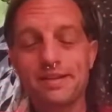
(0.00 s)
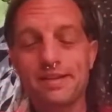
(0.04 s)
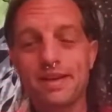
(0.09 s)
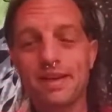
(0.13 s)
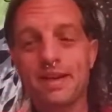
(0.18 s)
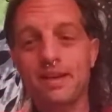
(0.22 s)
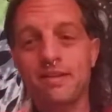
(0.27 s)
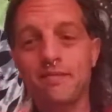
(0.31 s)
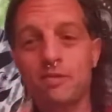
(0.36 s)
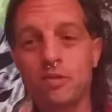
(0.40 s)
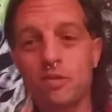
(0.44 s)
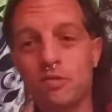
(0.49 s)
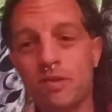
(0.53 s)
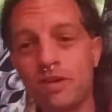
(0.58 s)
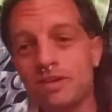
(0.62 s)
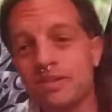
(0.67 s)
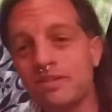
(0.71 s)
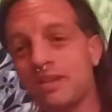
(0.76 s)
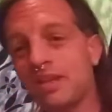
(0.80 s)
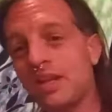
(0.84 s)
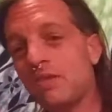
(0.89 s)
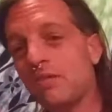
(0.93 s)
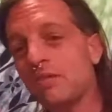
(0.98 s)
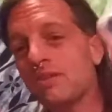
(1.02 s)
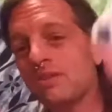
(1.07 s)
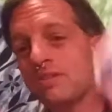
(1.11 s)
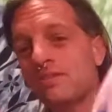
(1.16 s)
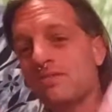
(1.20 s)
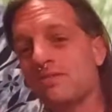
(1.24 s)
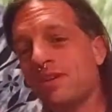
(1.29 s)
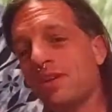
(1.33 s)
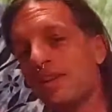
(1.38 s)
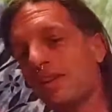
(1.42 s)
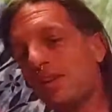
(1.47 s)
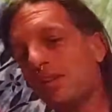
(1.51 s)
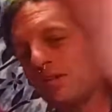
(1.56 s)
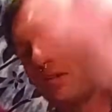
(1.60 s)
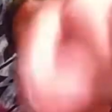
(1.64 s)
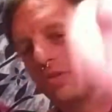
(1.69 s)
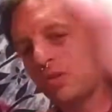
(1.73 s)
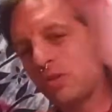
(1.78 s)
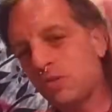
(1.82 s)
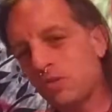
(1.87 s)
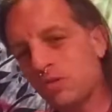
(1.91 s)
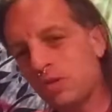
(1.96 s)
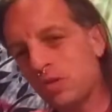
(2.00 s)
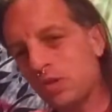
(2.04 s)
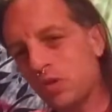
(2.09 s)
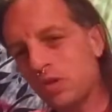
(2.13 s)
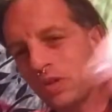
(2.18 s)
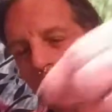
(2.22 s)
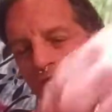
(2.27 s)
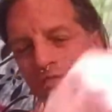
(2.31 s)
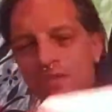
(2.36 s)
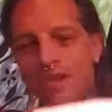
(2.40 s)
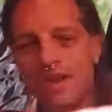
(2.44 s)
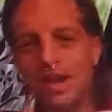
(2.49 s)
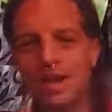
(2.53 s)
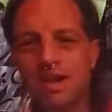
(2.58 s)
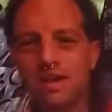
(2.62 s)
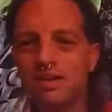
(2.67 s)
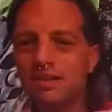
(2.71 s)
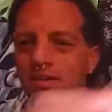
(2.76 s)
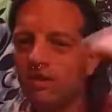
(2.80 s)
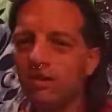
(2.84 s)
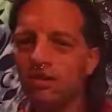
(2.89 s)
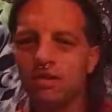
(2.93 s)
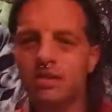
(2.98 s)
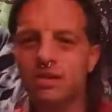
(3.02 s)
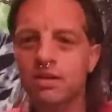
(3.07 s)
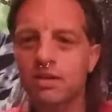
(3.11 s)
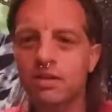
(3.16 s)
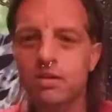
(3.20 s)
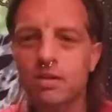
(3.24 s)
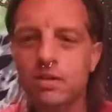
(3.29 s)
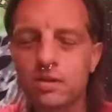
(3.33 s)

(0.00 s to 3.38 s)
And if you resonate with this video, you do. If not, you're gonna